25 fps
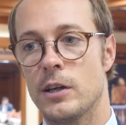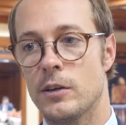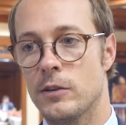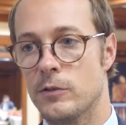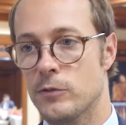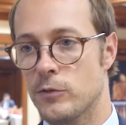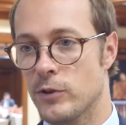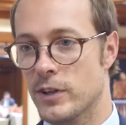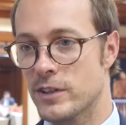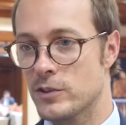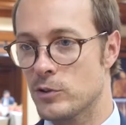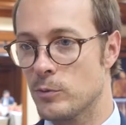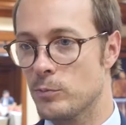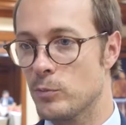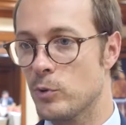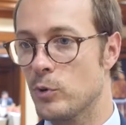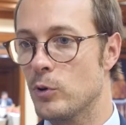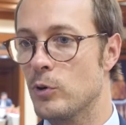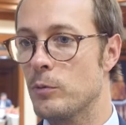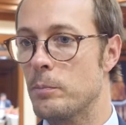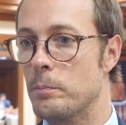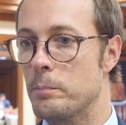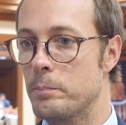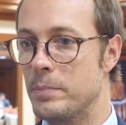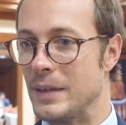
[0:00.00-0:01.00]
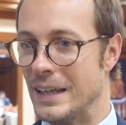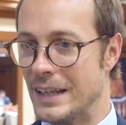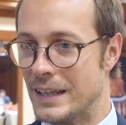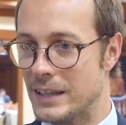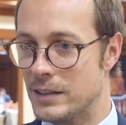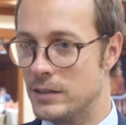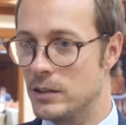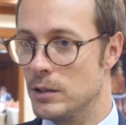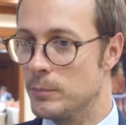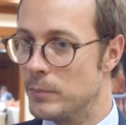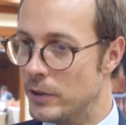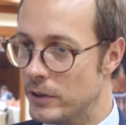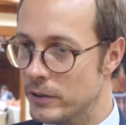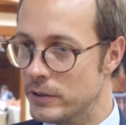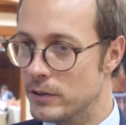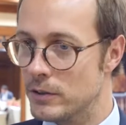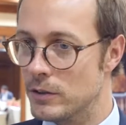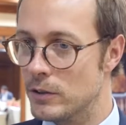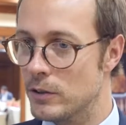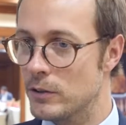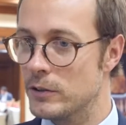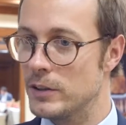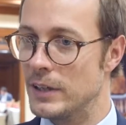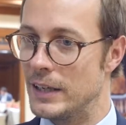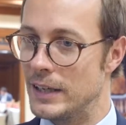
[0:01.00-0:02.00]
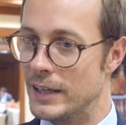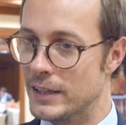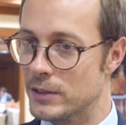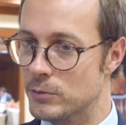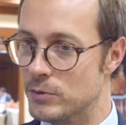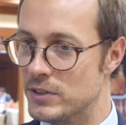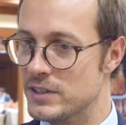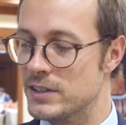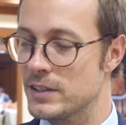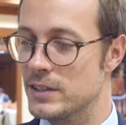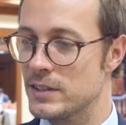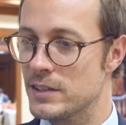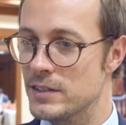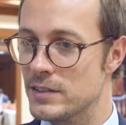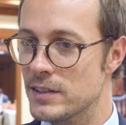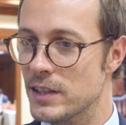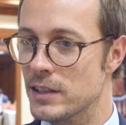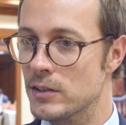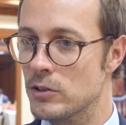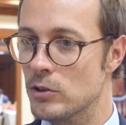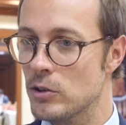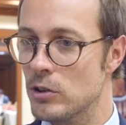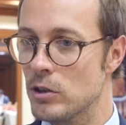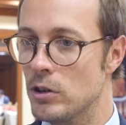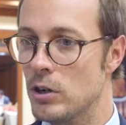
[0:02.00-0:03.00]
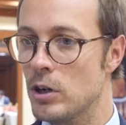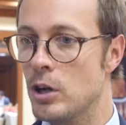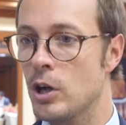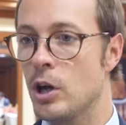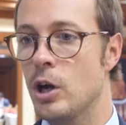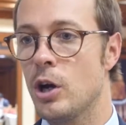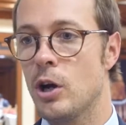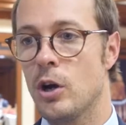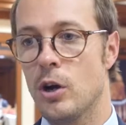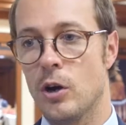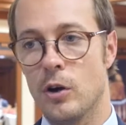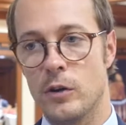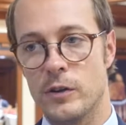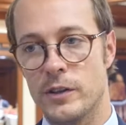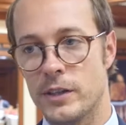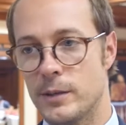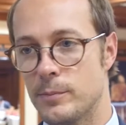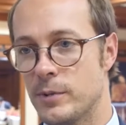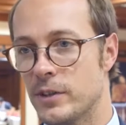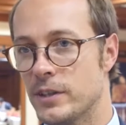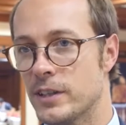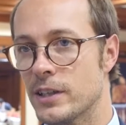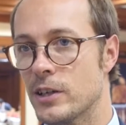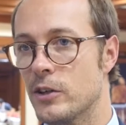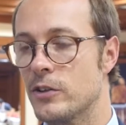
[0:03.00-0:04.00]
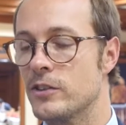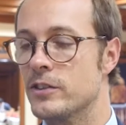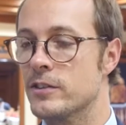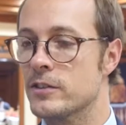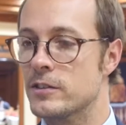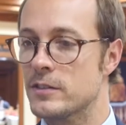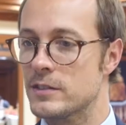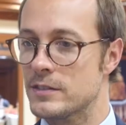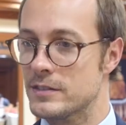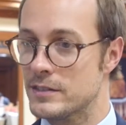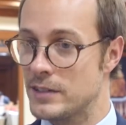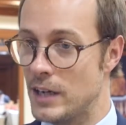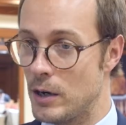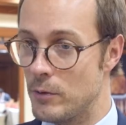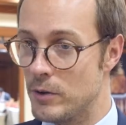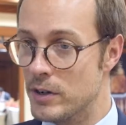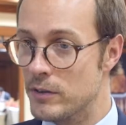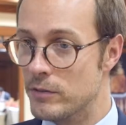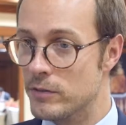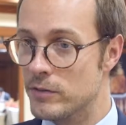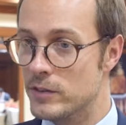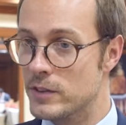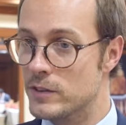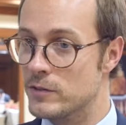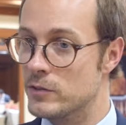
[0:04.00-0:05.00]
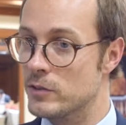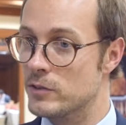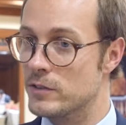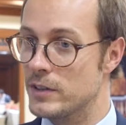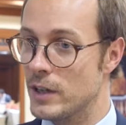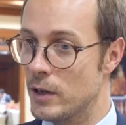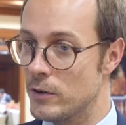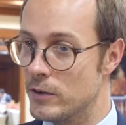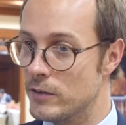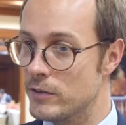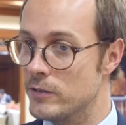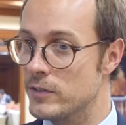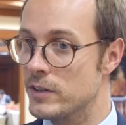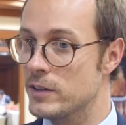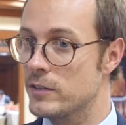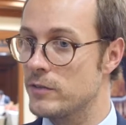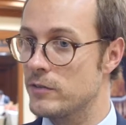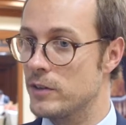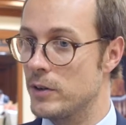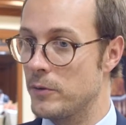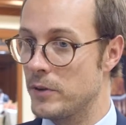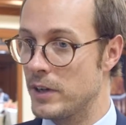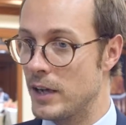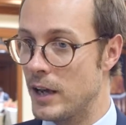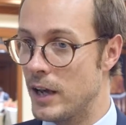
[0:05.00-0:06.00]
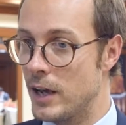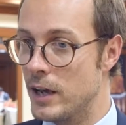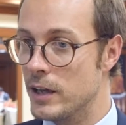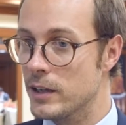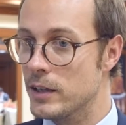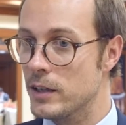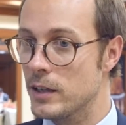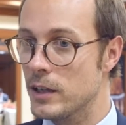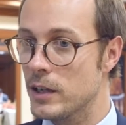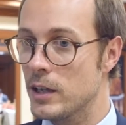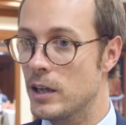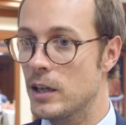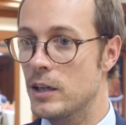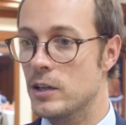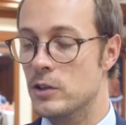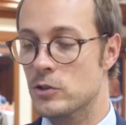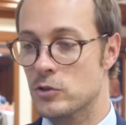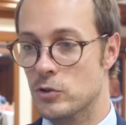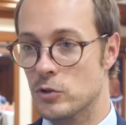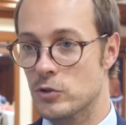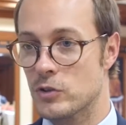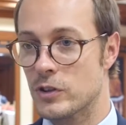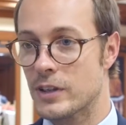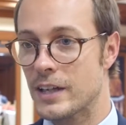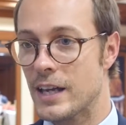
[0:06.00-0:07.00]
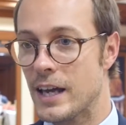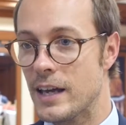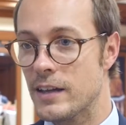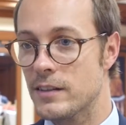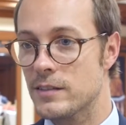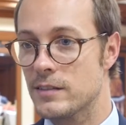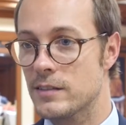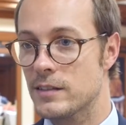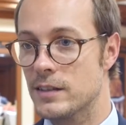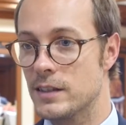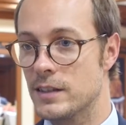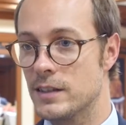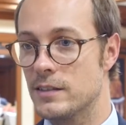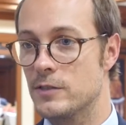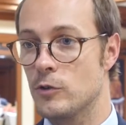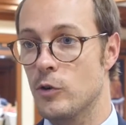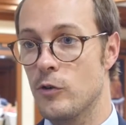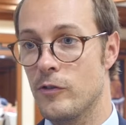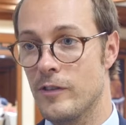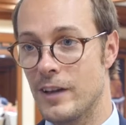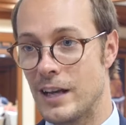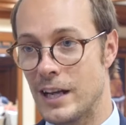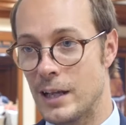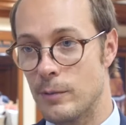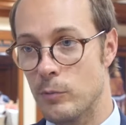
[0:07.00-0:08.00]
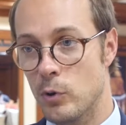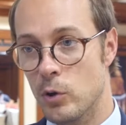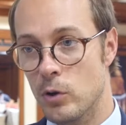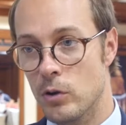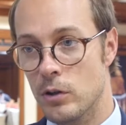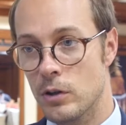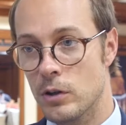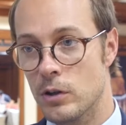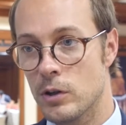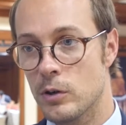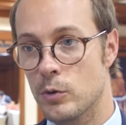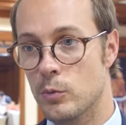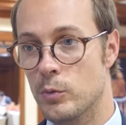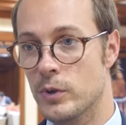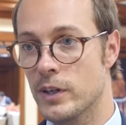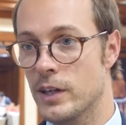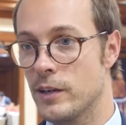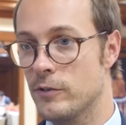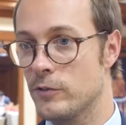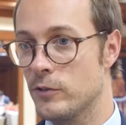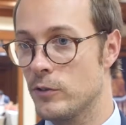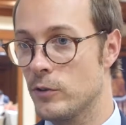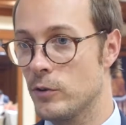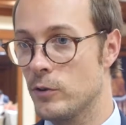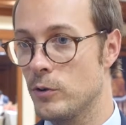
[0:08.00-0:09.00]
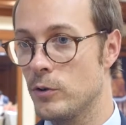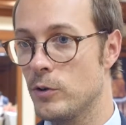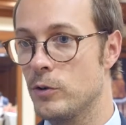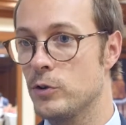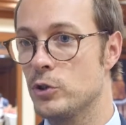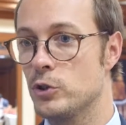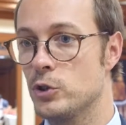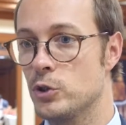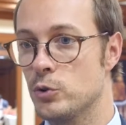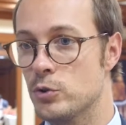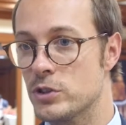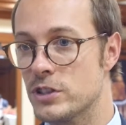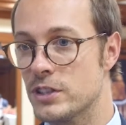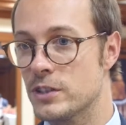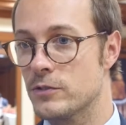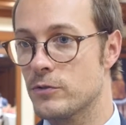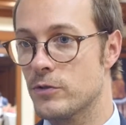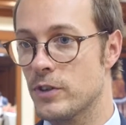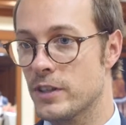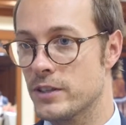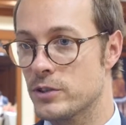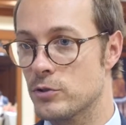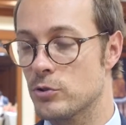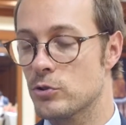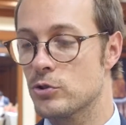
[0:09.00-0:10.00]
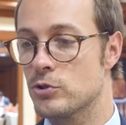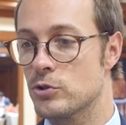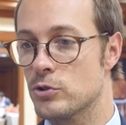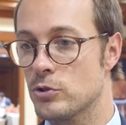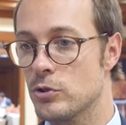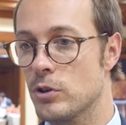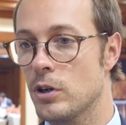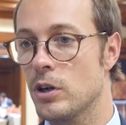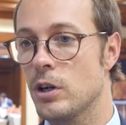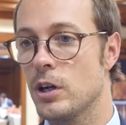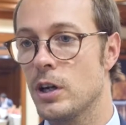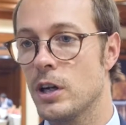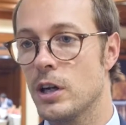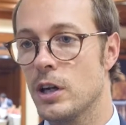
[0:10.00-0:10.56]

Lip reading: for example, peak demand on electricity sector, or depending on tariff. If the tariff is very high, so the gas is available. We have a huge infrastructure